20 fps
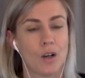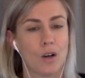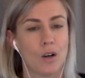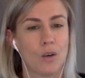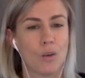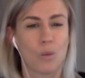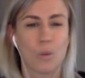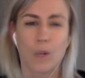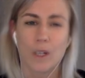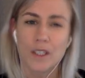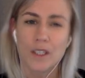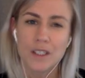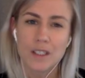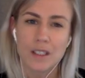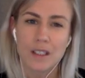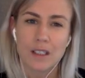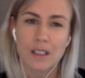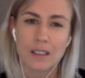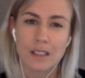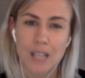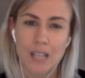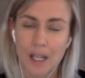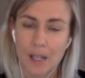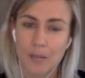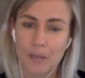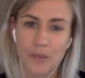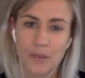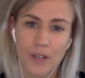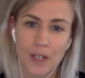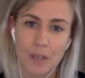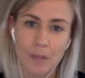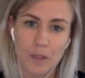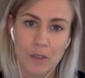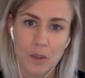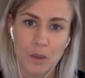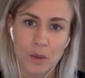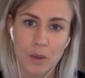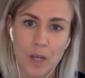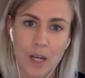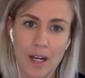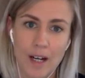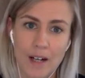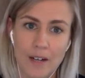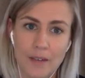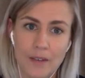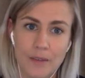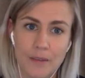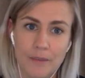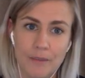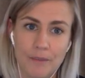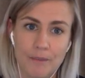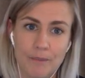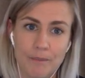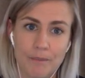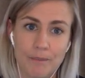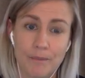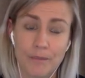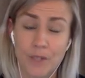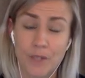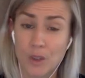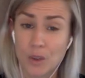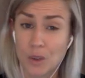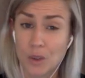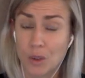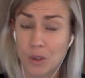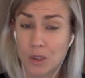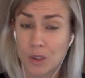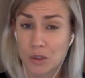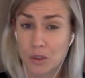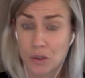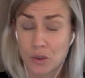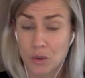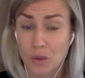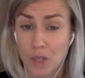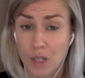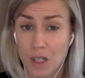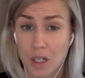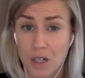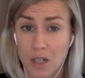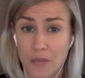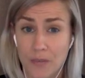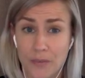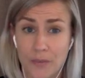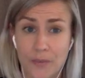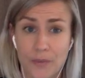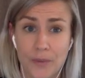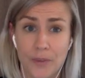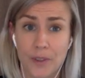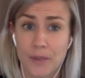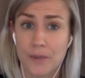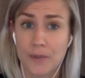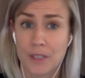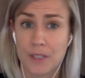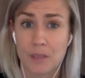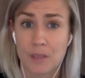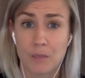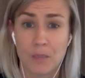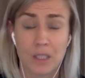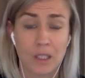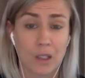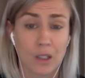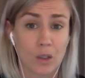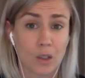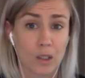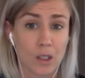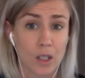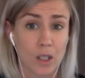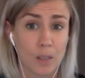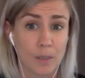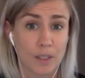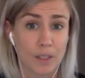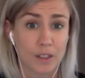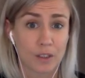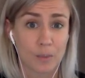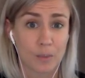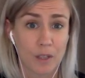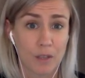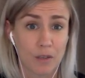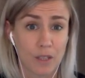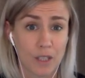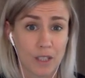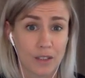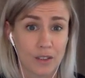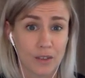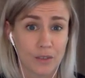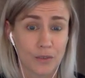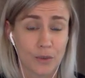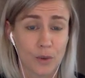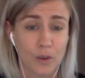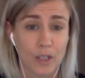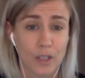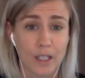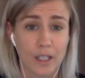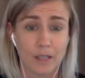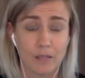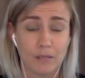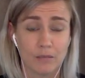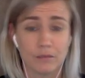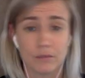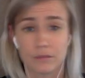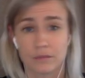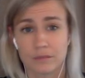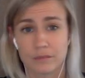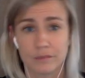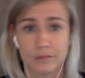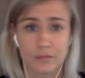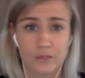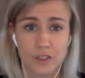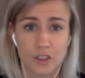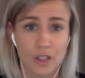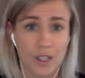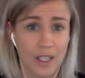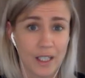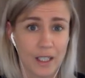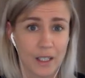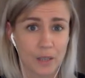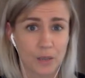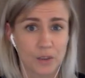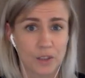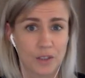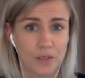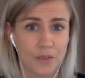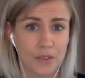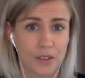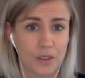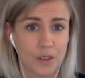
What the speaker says: What time frame do you have? Are you going to do a 15-minute long LARP experience for a try out different